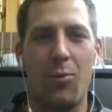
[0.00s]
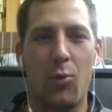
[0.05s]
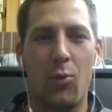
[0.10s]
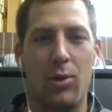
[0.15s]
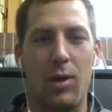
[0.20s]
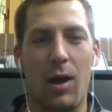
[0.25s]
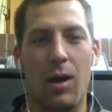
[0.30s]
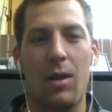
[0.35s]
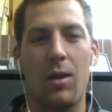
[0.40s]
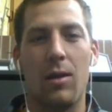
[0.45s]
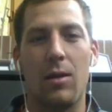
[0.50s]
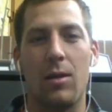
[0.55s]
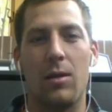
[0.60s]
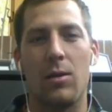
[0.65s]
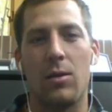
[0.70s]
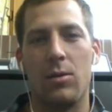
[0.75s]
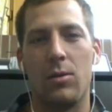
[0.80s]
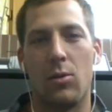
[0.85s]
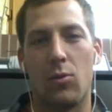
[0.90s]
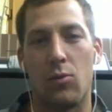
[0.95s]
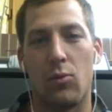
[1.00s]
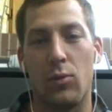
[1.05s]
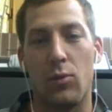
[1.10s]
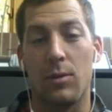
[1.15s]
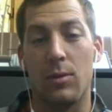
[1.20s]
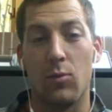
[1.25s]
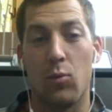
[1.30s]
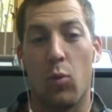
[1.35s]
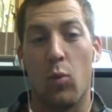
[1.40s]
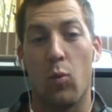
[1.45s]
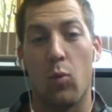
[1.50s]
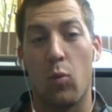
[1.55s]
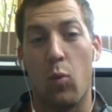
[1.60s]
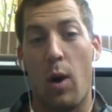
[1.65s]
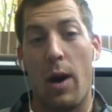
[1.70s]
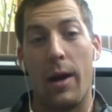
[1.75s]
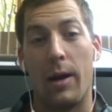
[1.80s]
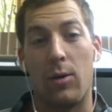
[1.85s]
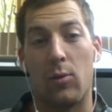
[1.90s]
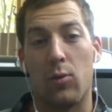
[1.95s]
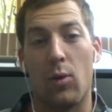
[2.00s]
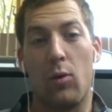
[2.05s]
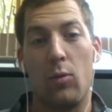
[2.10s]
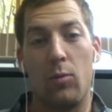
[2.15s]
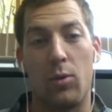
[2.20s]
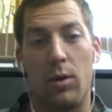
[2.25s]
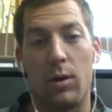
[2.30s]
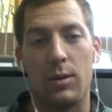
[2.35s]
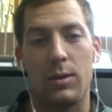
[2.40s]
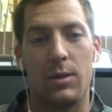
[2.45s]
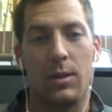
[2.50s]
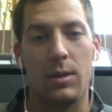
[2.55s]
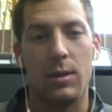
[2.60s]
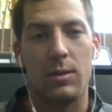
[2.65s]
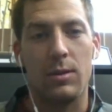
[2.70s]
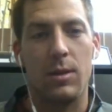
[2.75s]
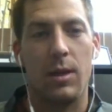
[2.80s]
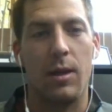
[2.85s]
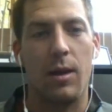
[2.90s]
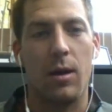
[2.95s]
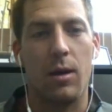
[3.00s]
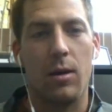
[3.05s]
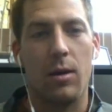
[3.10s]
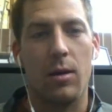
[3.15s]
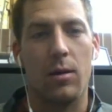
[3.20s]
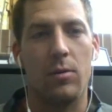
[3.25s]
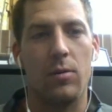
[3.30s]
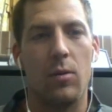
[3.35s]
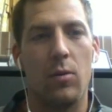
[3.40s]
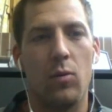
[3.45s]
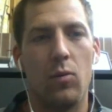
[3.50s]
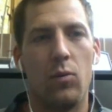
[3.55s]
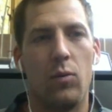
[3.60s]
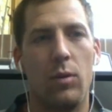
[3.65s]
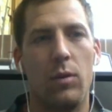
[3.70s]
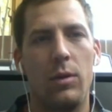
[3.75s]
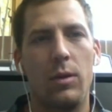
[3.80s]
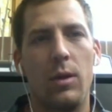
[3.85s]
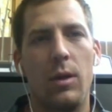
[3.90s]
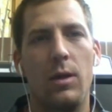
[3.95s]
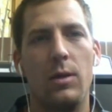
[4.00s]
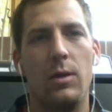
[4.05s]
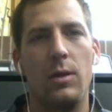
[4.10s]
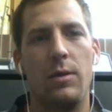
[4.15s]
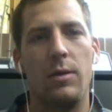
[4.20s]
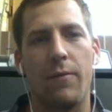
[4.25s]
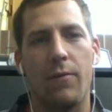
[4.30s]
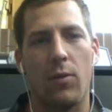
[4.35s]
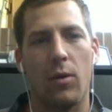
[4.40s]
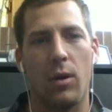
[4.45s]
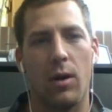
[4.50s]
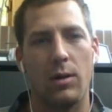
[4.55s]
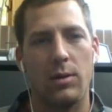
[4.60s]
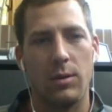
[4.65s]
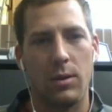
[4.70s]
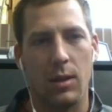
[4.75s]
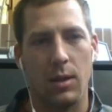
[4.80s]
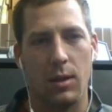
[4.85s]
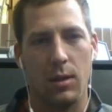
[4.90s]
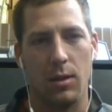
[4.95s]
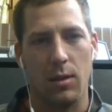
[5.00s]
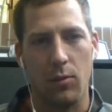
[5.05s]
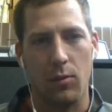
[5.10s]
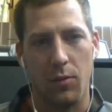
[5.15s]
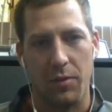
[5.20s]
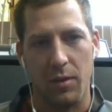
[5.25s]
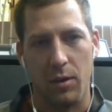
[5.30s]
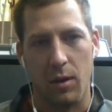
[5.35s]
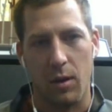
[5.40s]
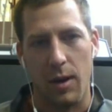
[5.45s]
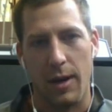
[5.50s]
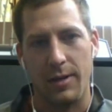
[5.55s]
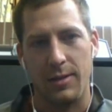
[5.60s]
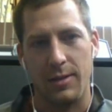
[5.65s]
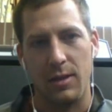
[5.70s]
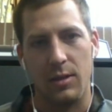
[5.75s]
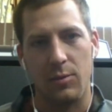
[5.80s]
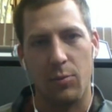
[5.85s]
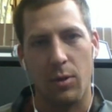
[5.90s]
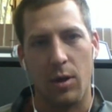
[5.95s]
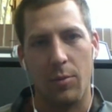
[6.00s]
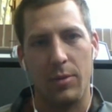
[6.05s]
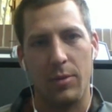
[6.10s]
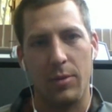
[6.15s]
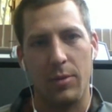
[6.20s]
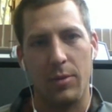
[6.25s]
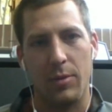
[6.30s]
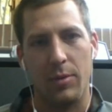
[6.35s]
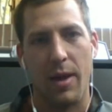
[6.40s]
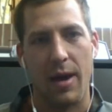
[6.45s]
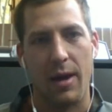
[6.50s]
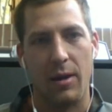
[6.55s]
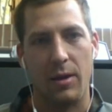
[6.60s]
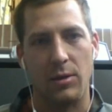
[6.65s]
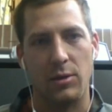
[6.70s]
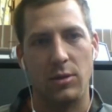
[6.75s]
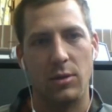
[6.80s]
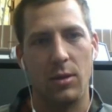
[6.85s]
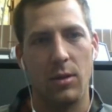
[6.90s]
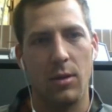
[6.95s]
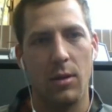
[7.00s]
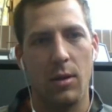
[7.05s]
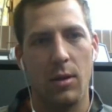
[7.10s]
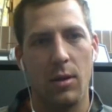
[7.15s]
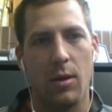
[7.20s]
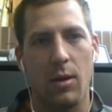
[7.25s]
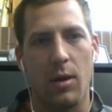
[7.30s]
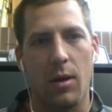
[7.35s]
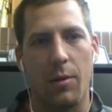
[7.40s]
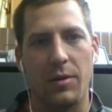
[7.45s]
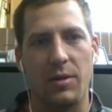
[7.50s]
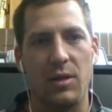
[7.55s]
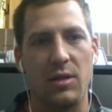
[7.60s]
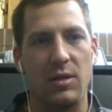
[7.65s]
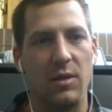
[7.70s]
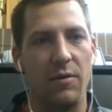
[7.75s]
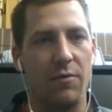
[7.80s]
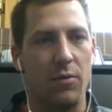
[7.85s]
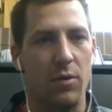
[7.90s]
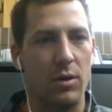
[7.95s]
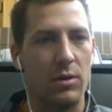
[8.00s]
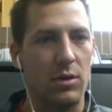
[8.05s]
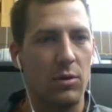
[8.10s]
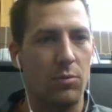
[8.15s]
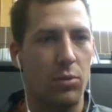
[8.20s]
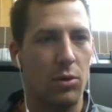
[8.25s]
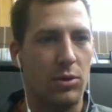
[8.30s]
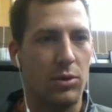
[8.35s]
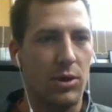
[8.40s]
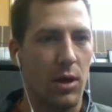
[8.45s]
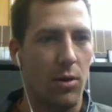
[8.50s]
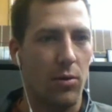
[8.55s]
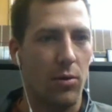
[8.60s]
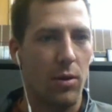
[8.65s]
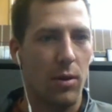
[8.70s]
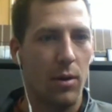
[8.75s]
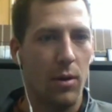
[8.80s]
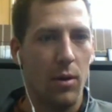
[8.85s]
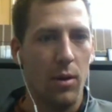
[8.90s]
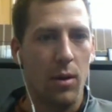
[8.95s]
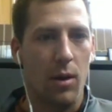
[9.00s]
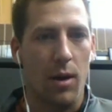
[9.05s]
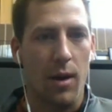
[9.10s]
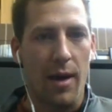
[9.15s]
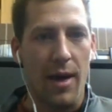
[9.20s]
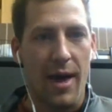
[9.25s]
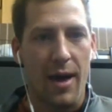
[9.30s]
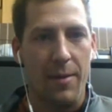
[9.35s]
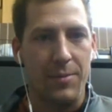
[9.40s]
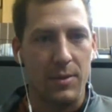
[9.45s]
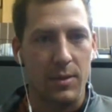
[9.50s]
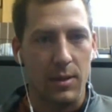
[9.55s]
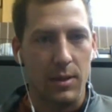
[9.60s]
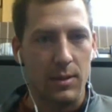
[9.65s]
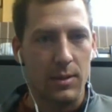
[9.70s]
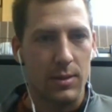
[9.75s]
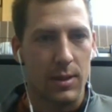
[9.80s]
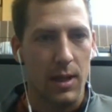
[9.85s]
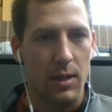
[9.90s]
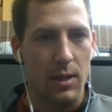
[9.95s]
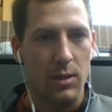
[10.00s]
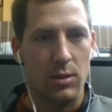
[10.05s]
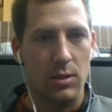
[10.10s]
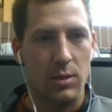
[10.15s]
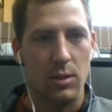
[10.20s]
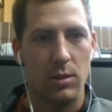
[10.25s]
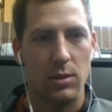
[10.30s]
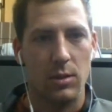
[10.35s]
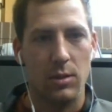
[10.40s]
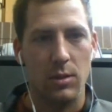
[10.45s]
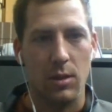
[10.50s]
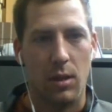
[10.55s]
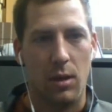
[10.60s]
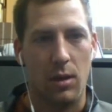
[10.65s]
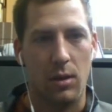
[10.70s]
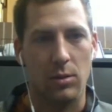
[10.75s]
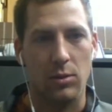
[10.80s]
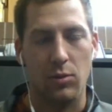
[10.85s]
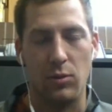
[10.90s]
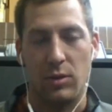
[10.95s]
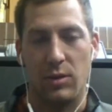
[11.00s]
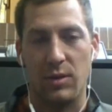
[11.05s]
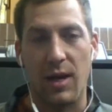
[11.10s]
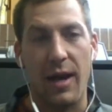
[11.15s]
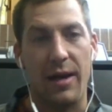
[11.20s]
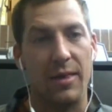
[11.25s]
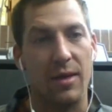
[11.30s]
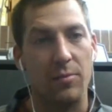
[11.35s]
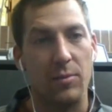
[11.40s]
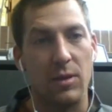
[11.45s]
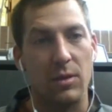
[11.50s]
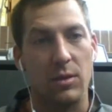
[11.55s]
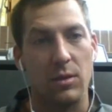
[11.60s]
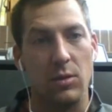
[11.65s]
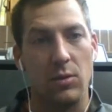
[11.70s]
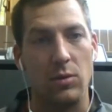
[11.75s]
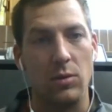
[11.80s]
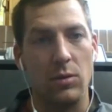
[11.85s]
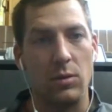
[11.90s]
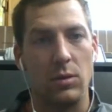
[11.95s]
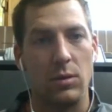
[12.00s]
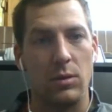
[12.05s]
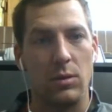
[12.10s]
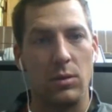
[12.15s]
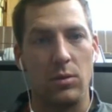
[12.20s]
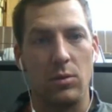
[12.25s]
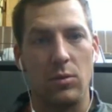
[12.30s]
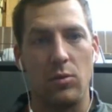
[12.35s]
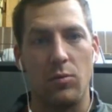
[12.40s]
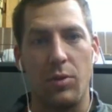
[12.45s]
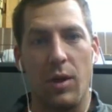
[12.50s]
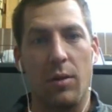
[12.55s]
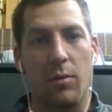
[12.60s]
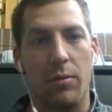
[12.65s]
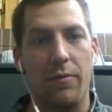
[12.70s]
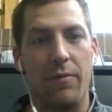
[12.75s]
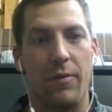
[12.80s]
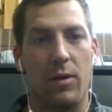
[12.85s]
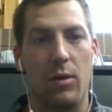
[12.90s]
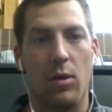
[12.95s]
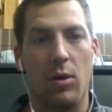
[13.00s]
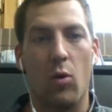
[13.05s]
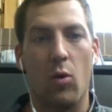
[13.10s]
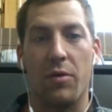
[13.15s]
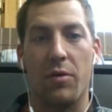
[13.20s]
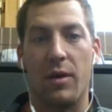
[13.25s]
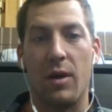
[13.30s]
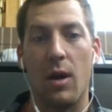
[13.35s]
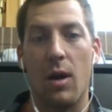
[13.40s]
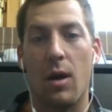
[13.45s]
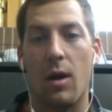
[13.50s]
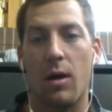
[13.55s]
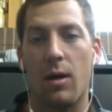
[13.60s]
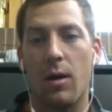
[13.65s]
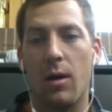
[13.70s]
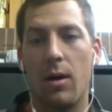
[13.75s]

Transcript: kind of the reason why Chromebooks is they're really easy for us within our IT department to manage. It's easy for us to push out apps and extensions, to assign them to students, to be able to figure out where they are.